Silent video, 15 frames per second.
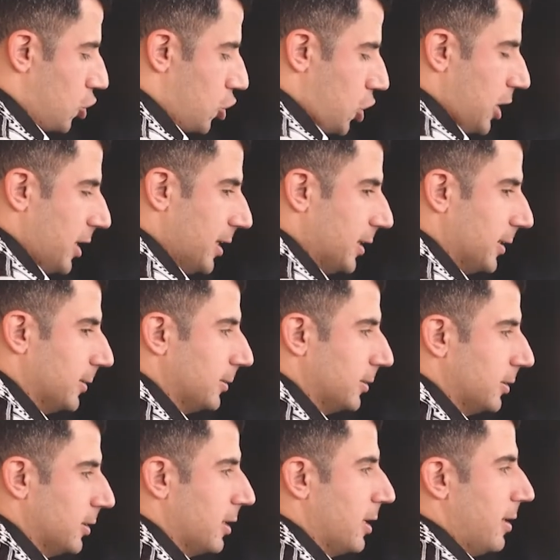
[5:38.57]
Ch.
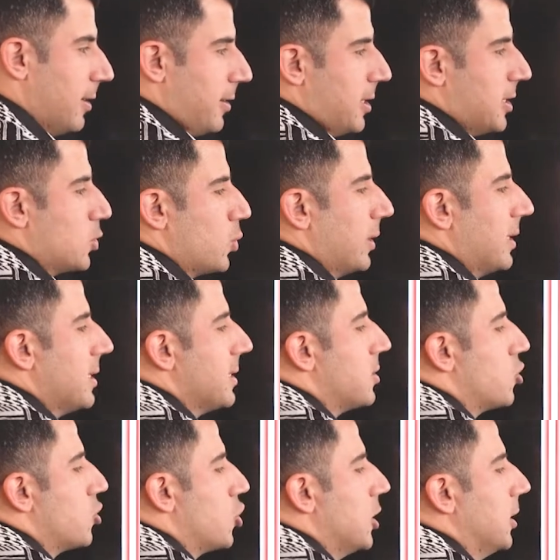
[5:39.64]
This one
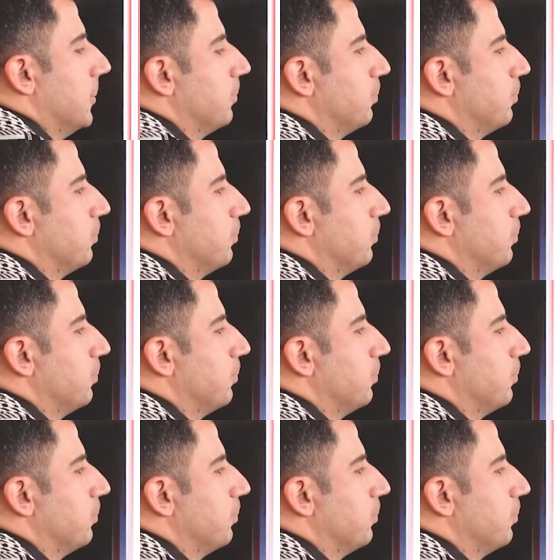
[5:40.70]
is ch.